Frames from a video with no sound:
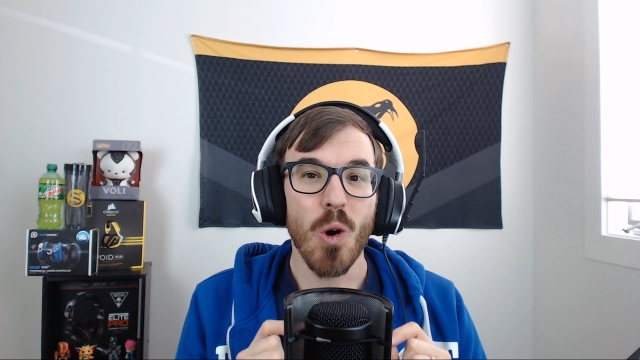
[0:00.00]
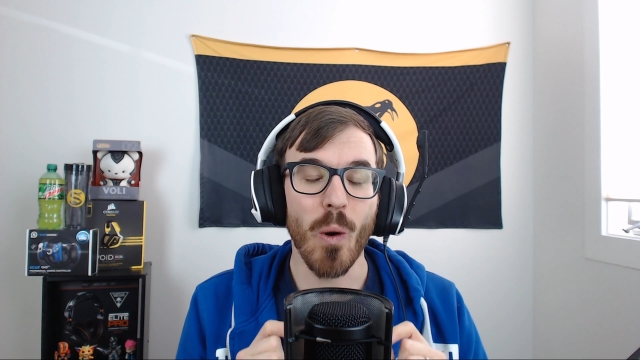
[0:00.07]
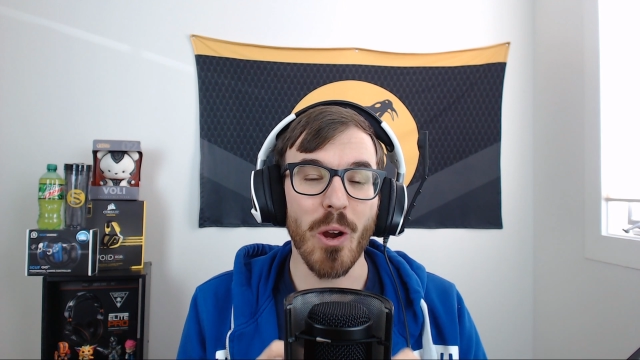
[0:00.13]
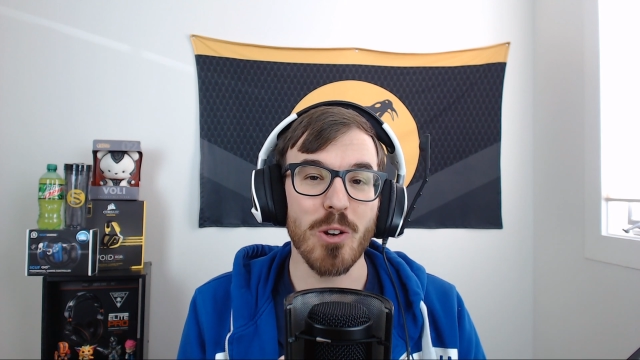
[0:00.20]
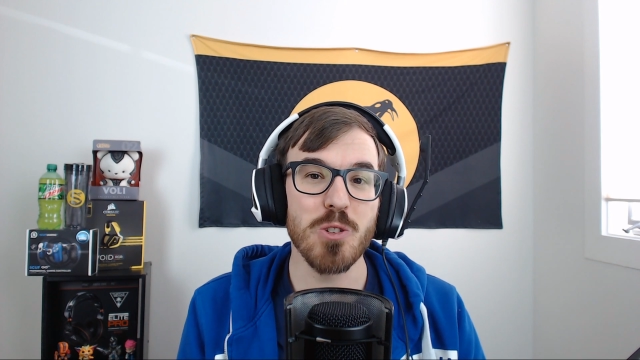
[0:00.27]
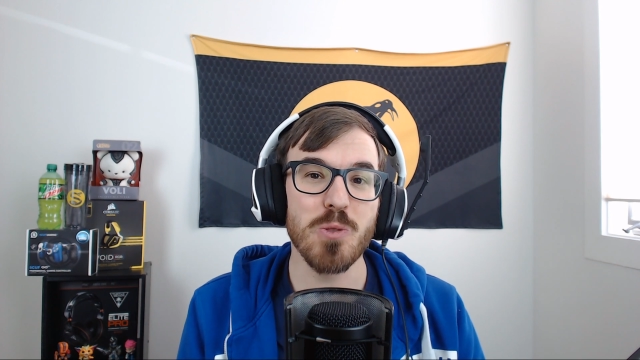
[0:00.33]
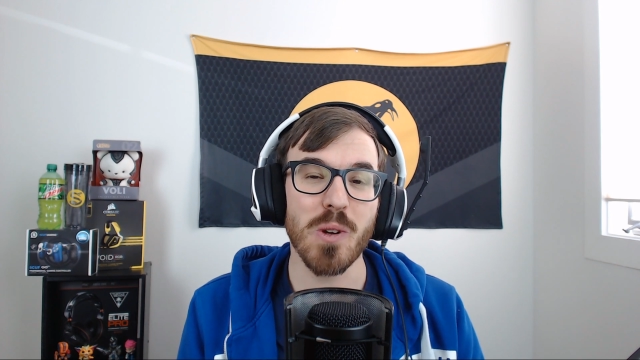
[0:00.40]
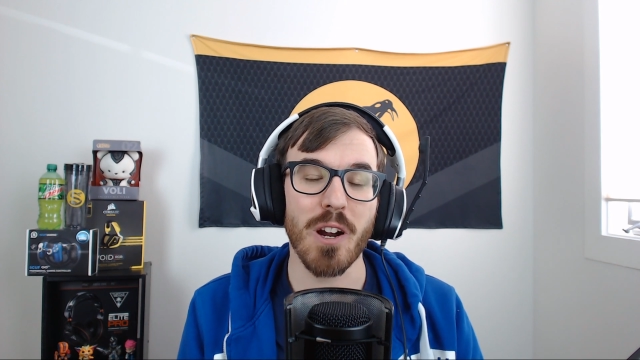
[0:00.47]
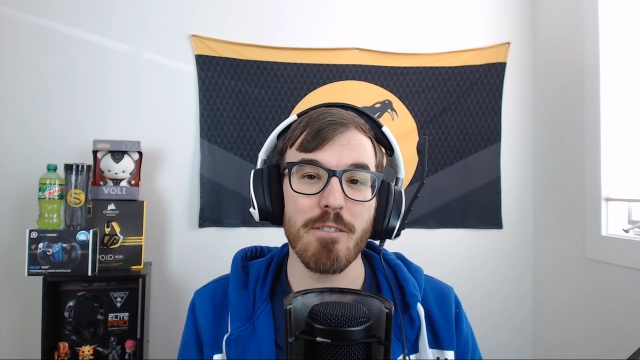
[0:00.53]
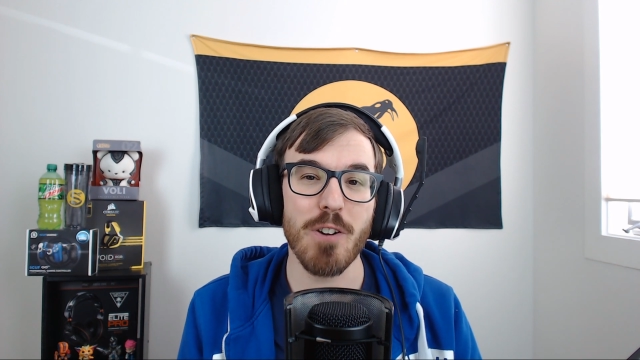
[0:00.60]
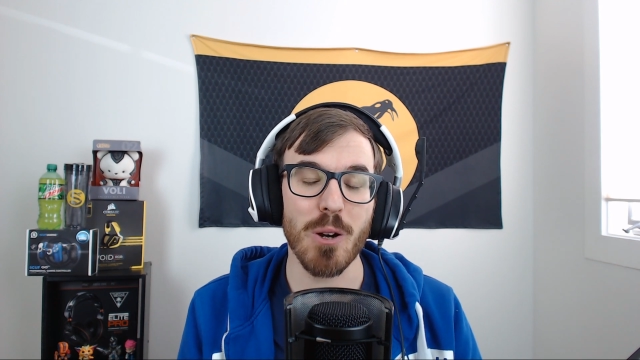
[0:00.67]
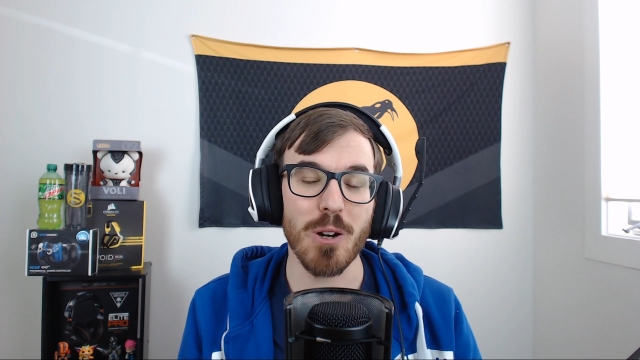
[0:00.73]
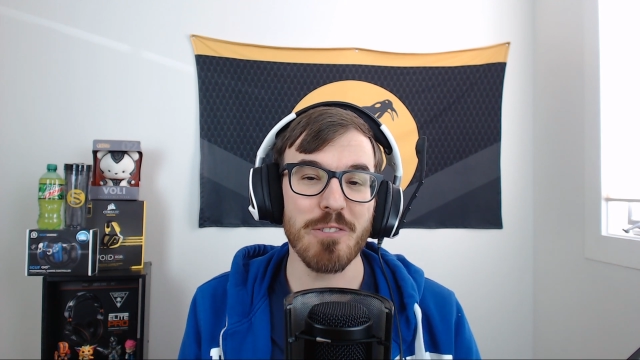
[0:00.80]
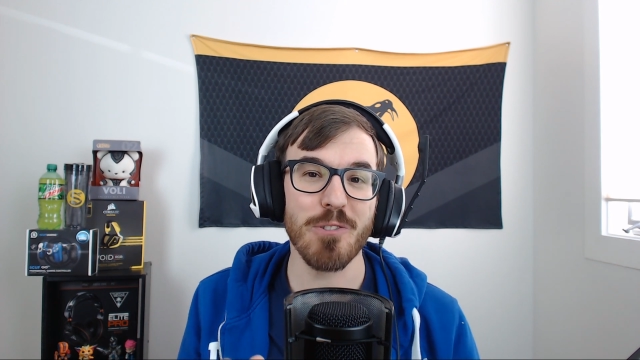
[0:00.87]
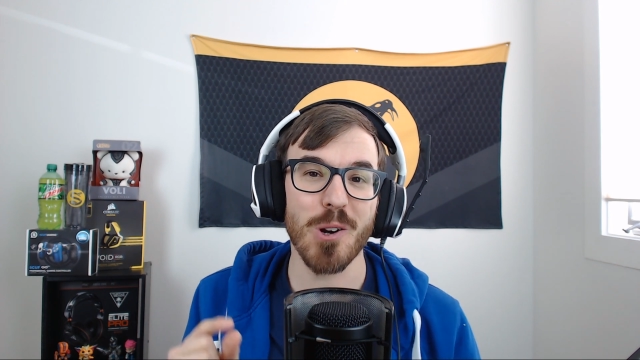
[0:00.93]
we are doing our
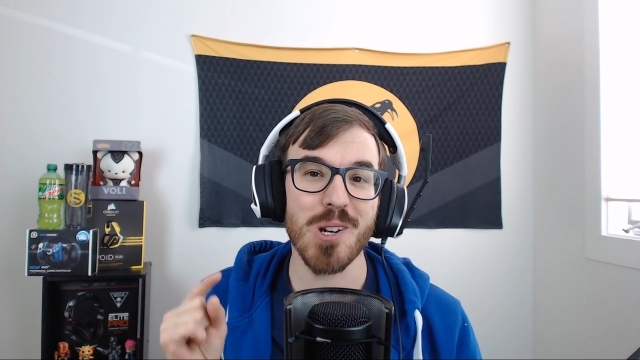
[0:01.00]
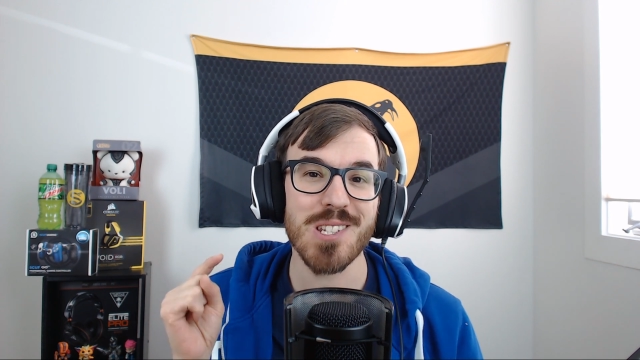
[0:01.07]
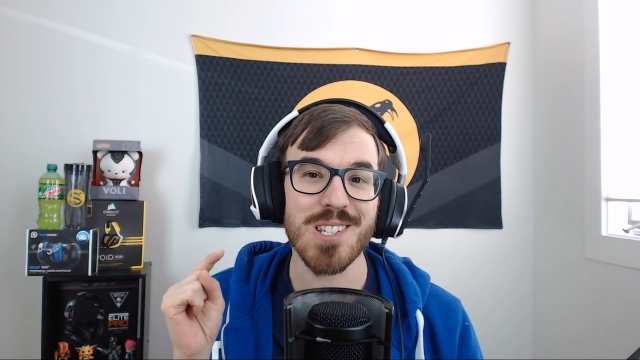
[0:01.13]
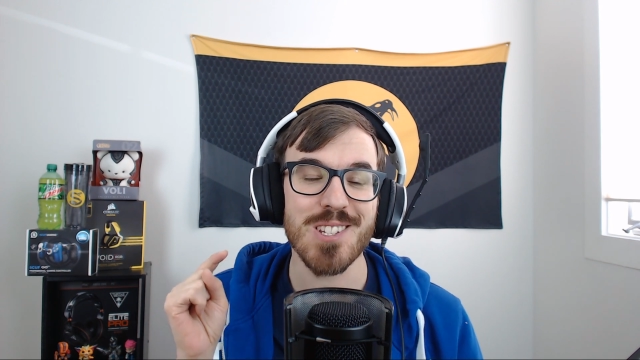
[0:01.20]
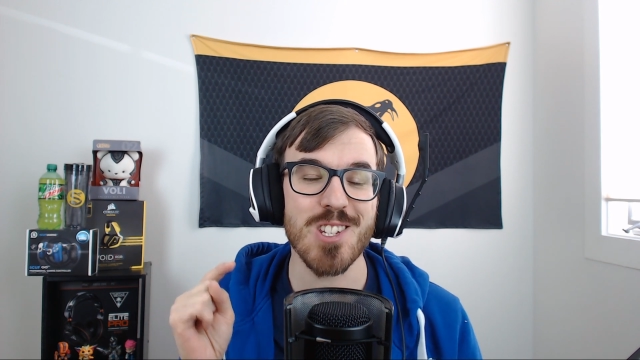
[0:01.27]
very first